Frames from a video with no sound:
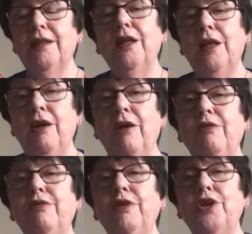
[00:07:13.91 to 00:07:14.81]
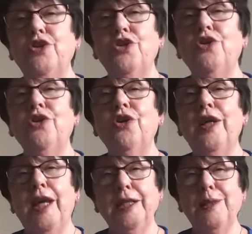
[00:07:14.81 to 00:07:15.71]
Love, joy,
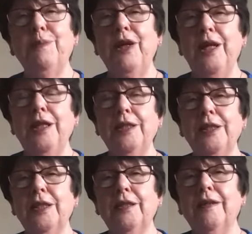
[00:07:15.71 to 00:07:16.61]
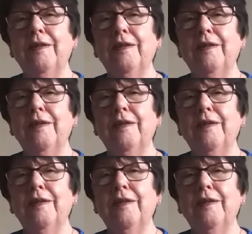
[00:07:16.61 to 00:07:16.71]
and peace.